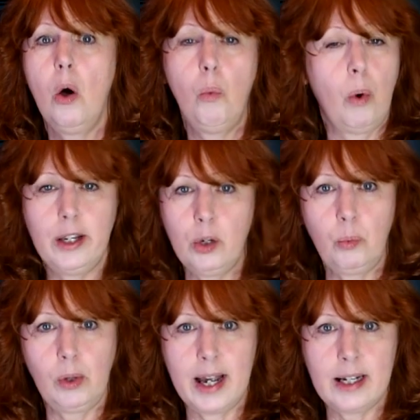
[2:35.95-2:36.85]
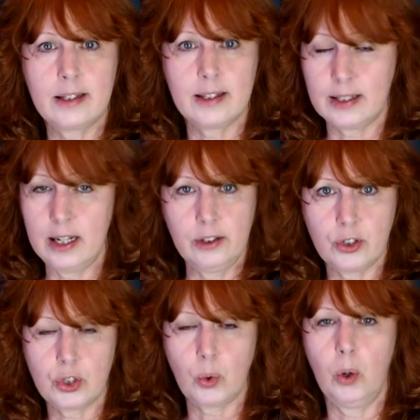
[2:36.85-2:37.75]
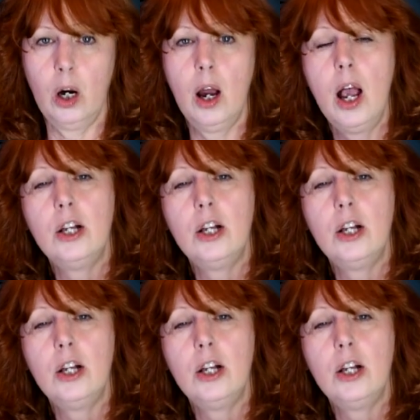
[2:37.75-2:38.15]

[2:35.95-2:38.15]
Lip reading: what you like to see in the store